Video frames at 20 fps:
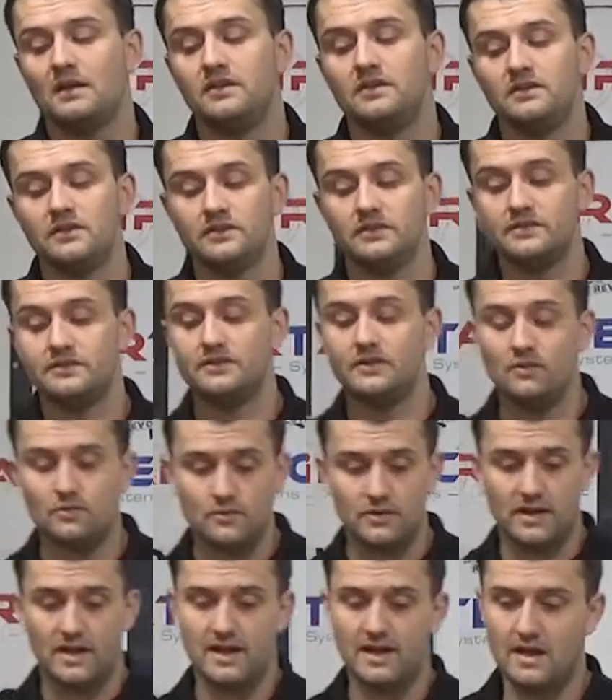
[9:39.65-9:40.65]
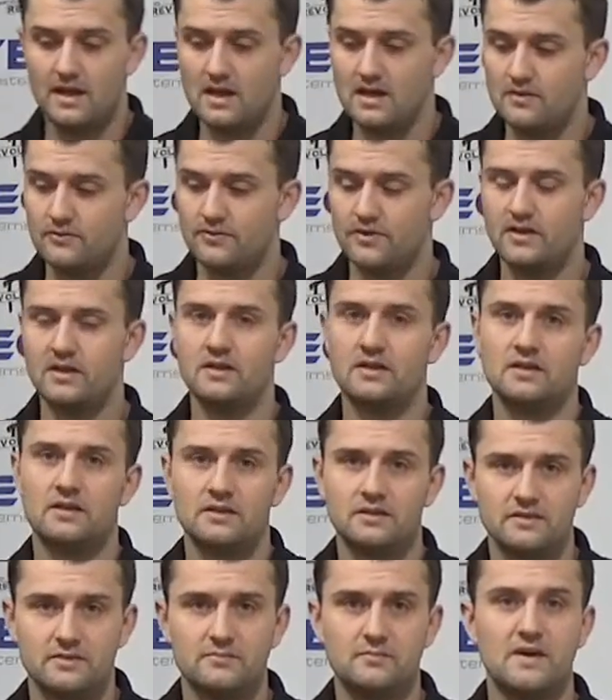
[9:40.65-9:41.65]
You don't have
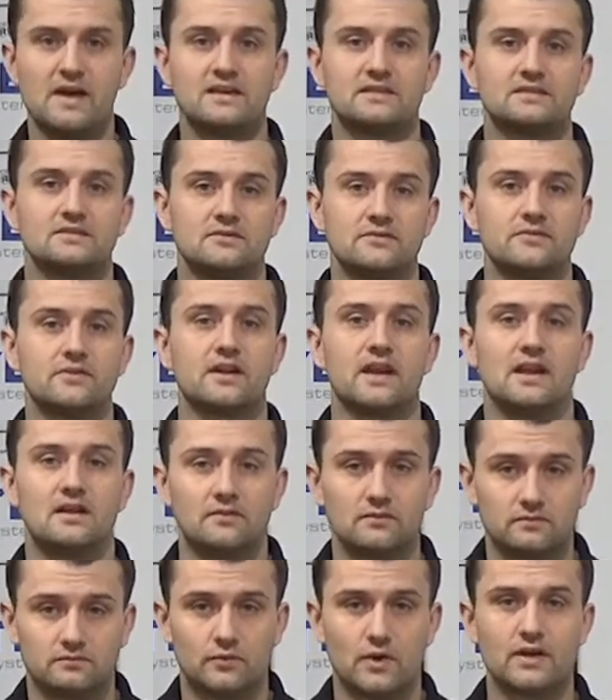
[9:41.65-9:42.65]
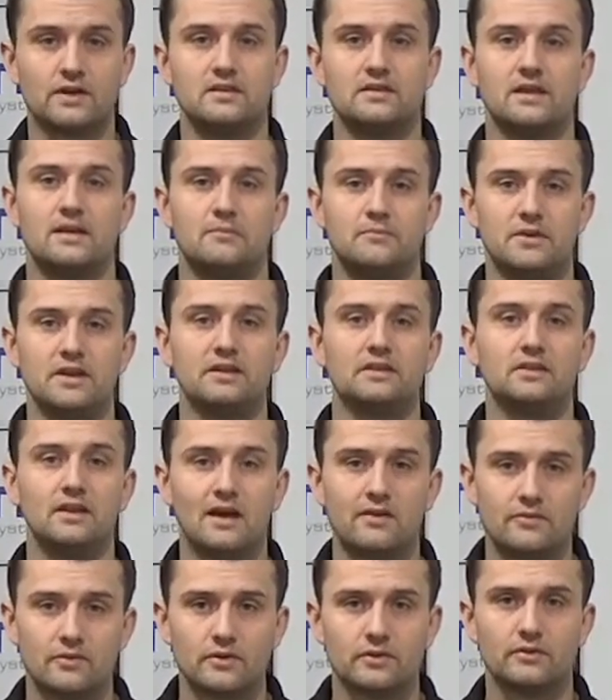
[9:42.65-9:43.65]
the mess of kind of running that big
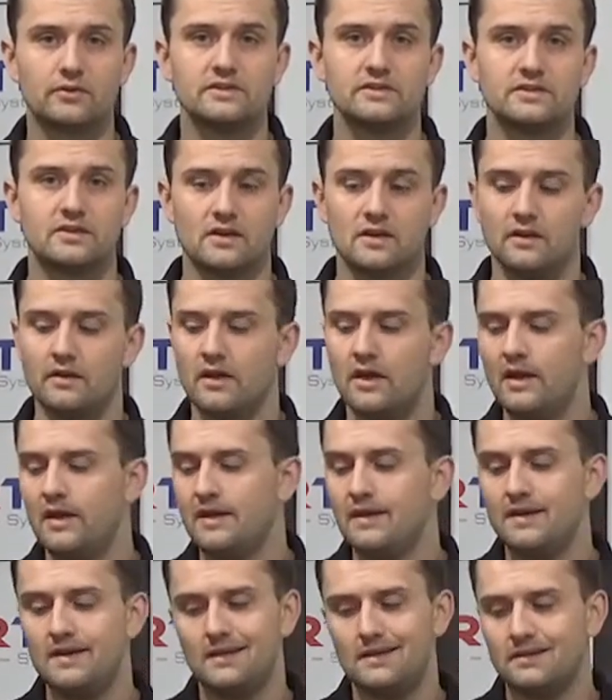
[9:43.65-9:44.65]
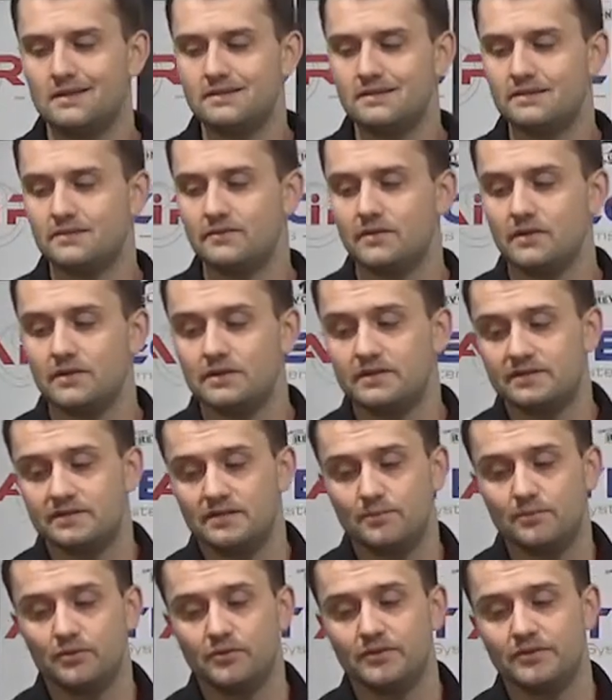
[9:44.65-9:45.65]
lever grease gun. This is very
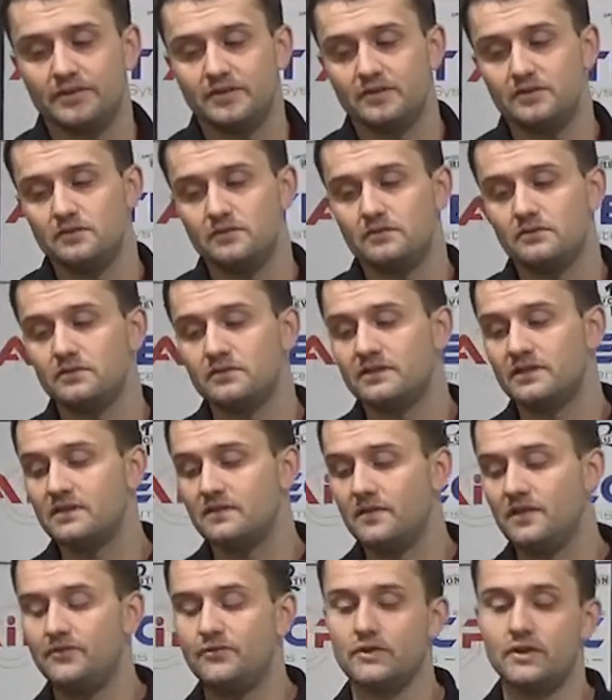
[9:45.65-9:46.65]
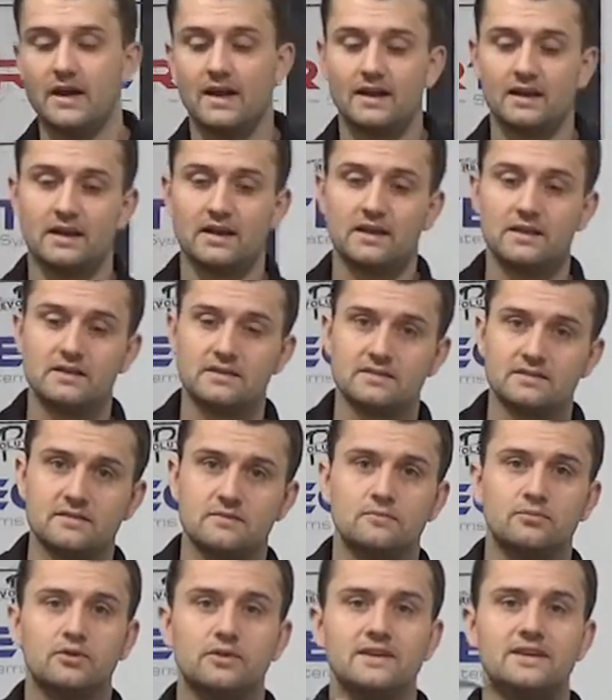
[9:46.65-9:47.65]
simple to use. If you got to get in
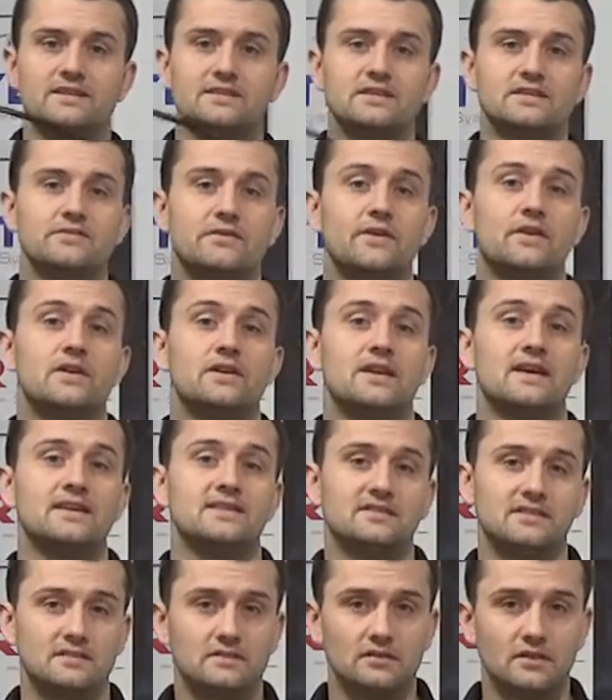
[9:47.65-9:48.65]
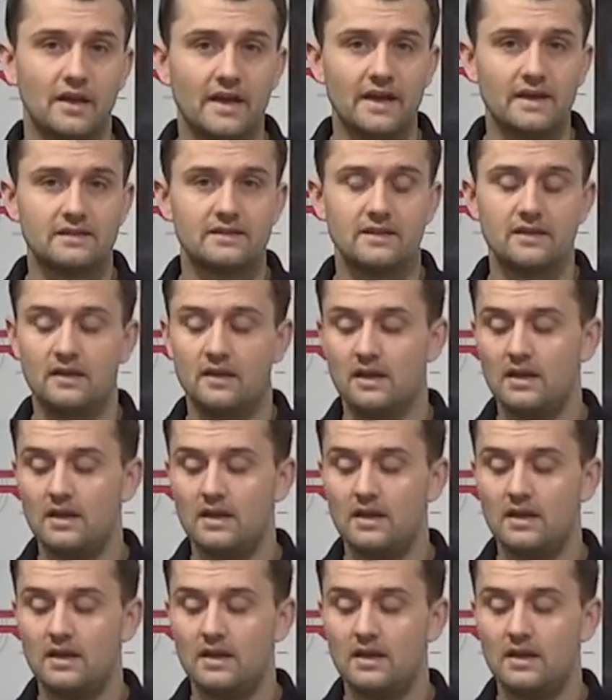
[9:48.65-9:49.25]
someplace, it's very nice and light.